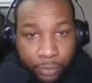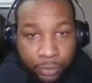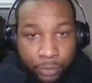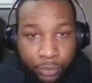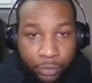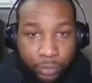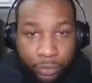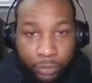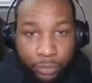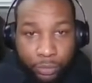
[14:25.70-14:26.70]

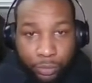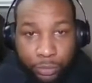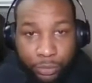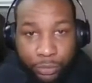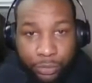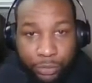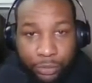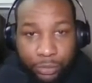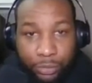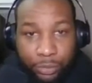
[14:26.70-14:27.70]

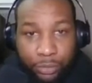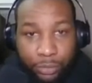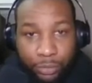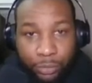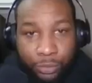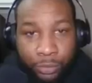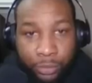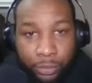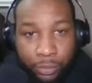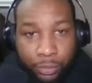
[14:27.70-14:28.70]

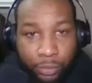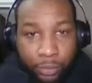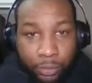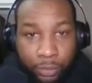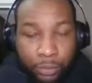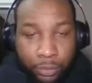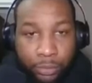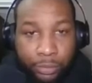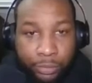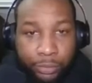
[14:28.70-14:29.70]

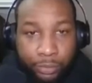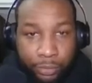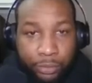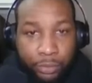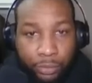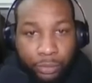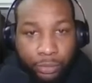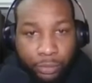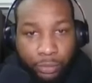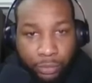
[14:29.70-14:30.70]

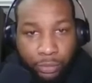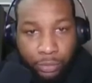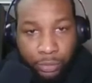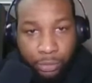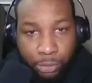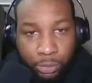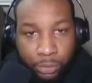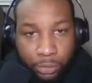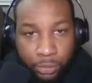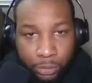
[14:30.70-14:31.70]

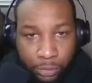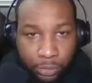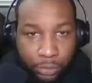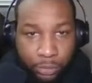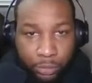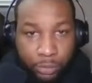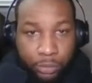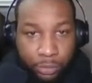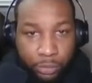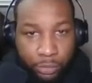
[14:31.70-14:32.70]

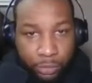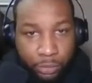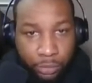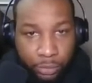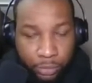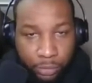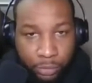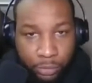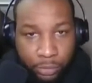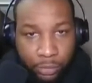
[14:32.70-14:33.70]
(silent)